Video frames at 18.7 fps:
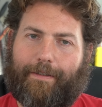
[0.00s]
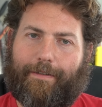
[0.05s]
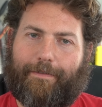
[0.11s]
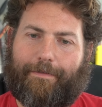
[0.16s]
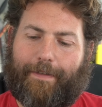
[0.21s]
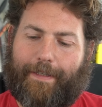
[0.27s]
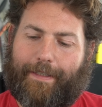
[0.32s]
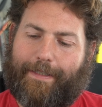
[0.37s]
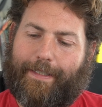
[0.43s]

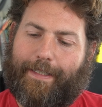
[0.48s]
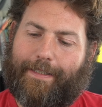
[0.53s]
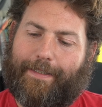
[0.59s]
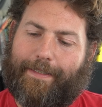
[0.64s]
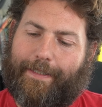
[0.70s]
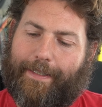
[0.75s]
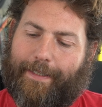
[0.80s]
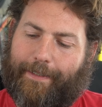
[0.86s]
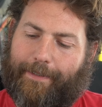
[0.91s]

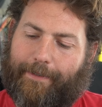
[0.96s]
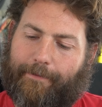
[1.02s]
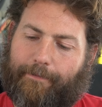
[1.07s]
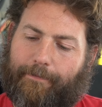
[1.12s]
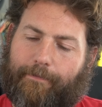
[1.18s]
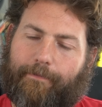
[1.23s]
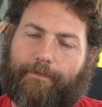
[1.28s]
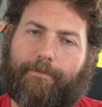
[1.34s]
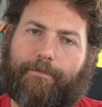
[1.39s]
Fantastic
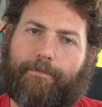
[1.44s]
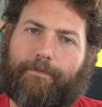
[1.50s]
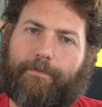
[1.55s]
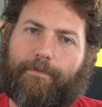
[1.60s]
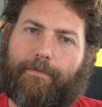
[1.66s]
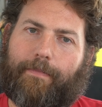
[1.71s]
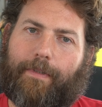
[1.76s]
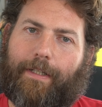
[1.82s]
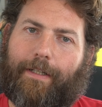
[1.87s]

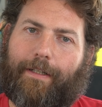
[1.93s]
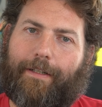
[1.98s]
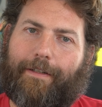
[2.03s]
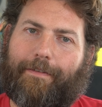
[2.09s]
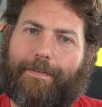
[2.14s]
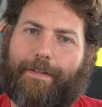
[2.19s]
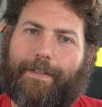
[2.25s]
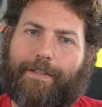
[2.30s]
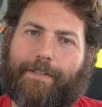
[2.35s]

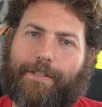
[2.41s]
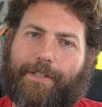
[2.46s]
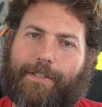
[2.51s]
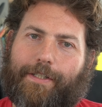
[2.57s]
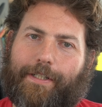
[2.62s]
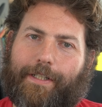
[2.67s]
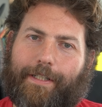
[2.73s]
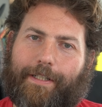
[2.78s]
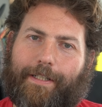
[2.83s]

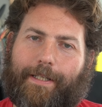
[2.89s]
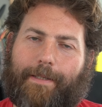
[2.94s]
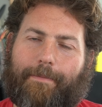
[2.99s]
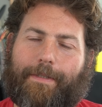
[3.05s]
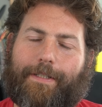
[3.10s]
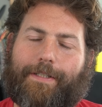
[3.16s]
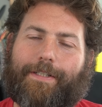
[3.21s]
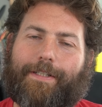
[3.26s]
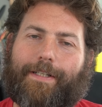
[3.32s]
half-inch
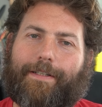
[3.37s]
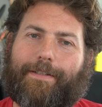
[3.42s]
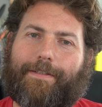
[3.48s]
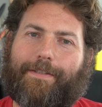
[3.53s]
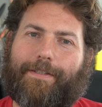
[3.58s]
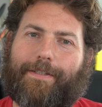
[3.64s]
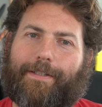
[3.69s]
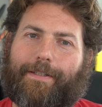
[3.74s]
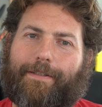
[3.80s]
image
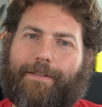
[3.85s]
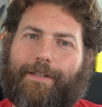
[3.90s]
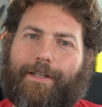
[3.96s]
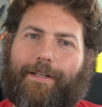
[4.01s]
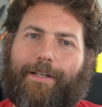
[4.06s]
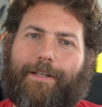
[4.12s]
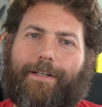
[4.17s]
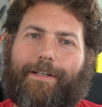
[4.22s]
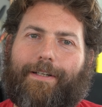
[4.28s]
sensor,
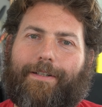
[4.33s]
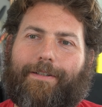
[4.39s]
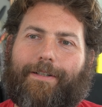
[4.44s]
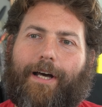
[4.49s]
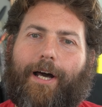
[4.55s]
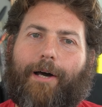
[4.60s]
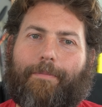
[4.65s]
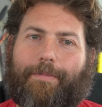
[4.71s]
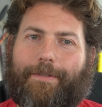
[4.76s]

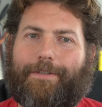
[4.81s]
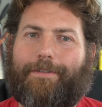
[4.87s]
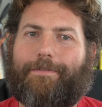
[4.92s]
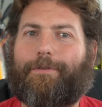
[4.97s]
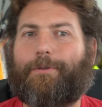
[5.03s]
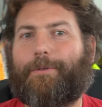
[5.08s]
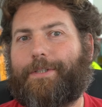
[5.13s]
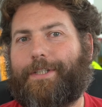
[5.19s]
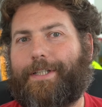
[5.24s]
up to
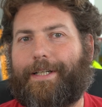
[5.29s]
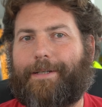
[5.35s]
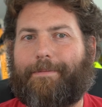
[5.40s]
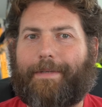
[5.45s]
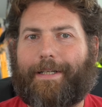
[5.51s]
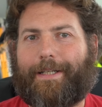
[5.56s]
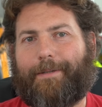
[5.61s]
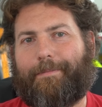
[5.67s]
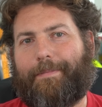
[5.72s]
48
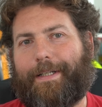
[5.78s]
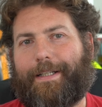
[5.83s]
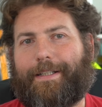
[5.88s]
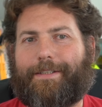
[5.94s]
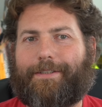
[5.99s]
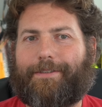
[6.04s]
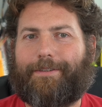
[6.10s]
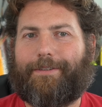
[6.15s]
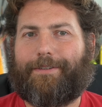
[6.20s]

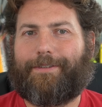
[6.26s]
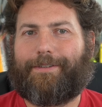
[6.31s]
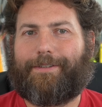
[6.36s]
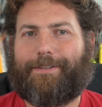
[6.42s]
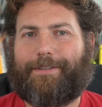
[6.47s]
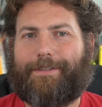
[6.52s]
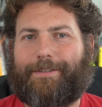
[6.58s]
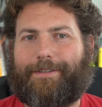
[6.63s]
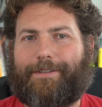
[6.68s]

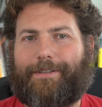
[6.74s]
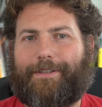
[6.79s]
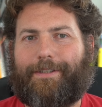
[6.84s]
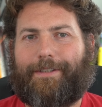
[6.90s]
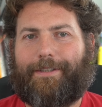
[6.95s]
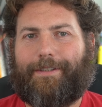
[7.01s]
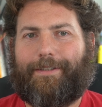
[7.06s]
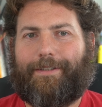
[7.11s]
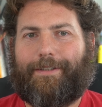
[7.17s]
megapixels
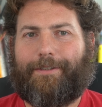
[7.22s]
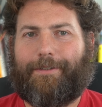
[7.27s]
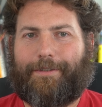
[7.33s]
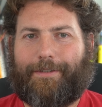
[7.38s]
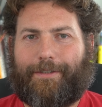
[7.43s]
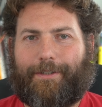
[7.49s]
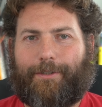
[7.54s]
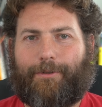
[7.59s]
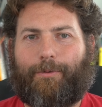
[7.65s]

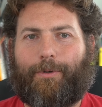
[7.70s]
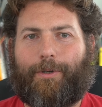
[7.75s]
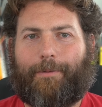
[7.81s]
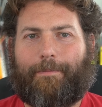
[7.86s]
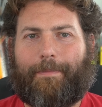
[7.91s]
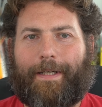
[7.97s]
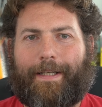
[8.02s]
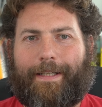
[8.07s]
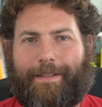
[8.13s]
using the
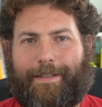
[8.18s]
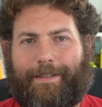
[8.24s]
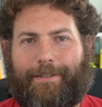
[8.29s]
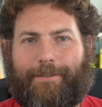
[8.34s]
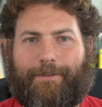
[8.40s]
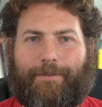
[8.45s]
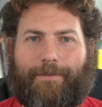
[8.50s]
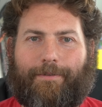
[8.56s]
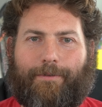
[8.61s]
quad
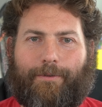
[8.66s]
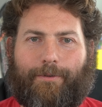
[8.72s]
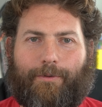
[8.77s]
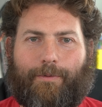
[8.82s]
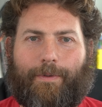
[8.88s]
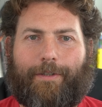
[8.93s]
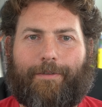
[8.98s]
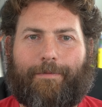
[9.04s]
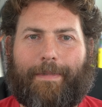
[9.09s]
Bayer,
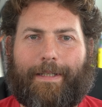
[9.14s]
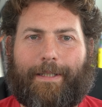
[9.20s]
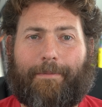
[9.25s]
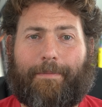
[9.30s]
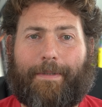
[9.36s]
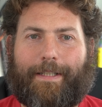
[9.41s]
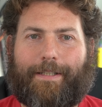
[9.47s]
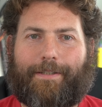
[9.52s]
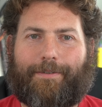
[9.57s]
12
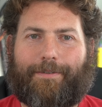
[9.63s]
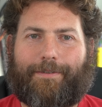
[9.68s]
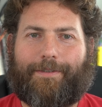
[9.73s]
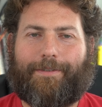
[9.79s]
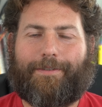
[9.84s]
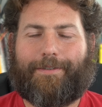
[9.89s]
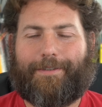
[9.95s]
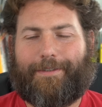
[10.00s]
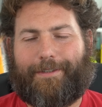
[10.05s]
megapixels
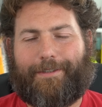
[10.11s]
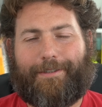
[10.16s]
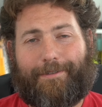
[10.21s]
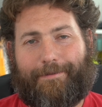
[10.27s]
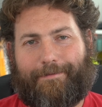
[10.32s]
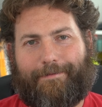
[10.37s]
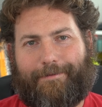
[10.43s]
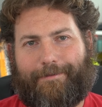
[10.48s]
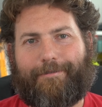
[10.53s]
using the
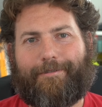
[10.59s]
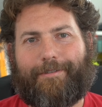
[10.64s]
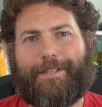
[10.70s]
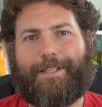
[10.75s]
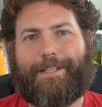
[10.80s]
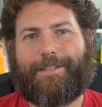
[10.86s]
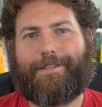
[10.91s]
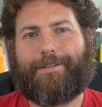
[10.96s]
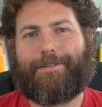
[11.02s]

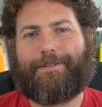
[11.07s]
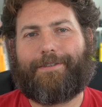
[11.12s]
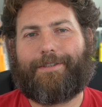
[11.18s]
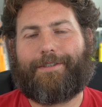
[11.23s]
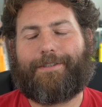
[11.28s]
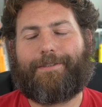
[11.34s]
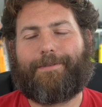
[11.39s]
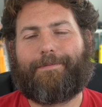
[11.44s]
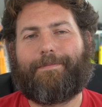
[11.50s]
traditional
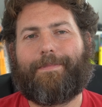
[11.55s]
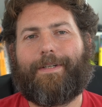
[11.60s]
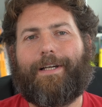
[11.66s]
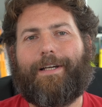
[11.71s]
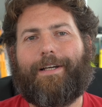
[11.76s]
system.